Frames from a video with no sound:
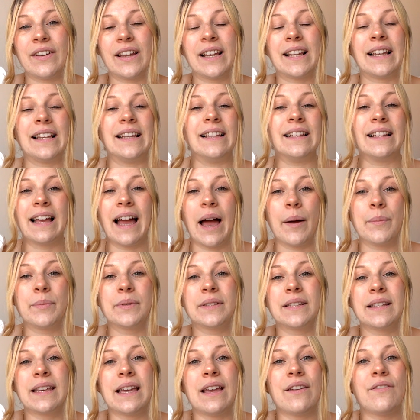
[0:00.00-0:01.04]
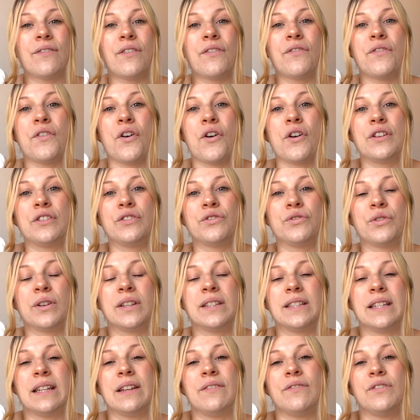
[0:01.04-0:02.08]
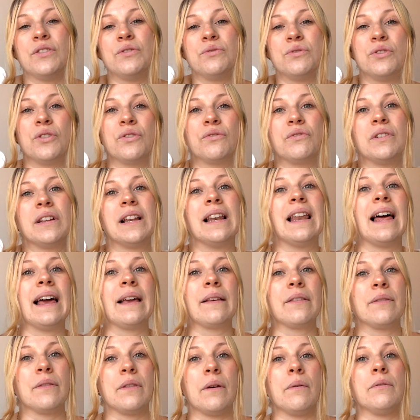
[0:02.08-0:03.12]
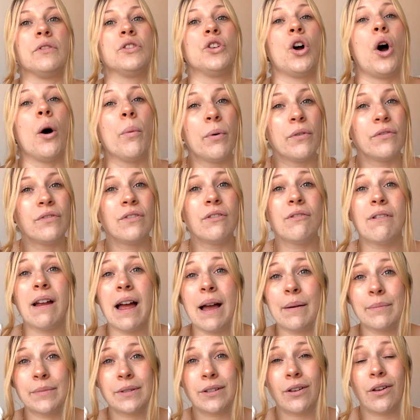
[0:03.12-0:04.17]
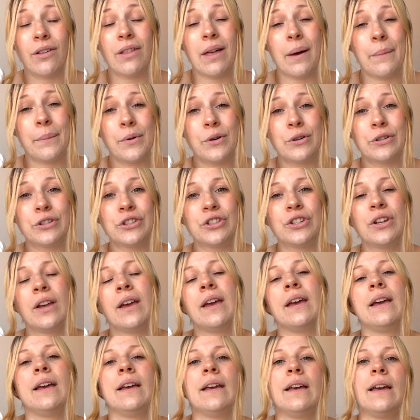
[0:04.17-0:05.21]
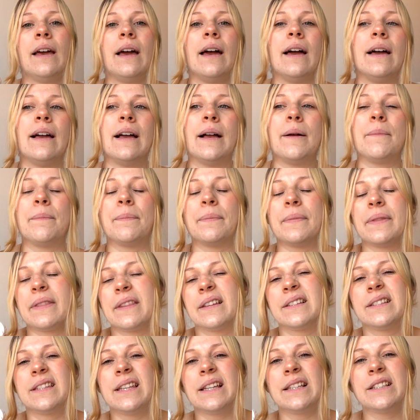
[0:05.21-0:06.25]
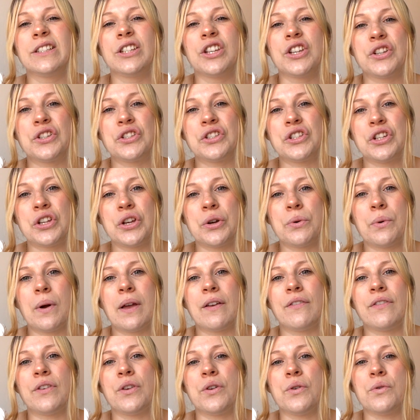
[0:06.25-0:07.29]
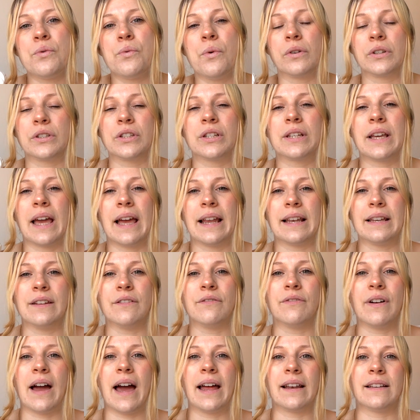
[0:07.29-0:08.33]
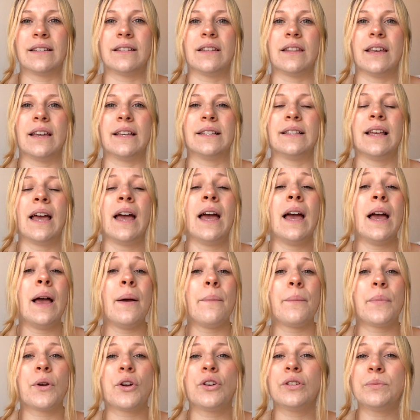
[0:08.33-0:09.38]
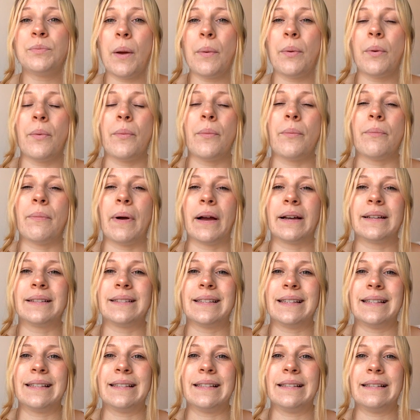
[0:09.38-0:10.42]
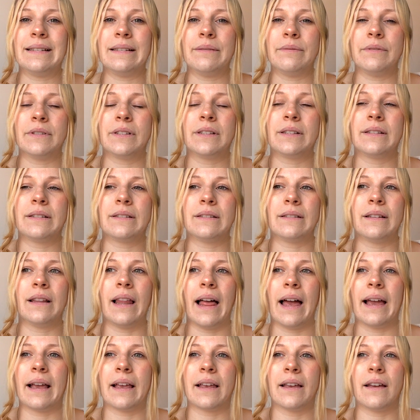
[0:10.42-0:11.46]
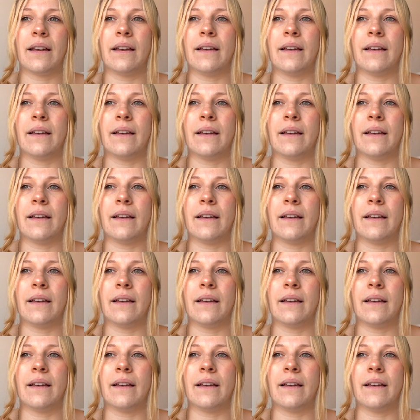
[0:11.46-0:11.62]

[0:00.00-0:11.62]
add a little cap sleeve if you're interested, if you don't really like the top of your arms all that much. There's things you can do if you want to kind of add to this. Because Peppermint Magazine's like